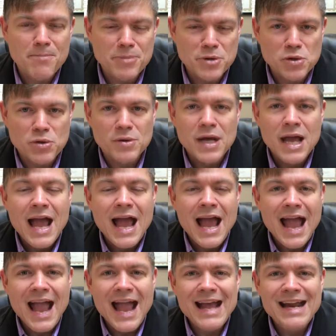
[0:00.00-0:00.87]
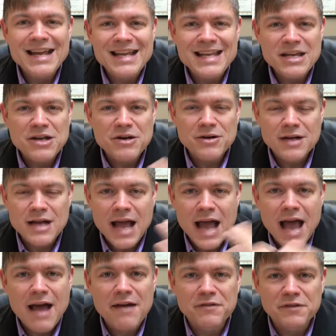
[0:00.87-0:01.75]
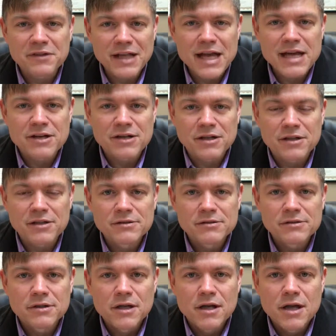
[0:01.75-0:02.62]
boot. And a year and a half later,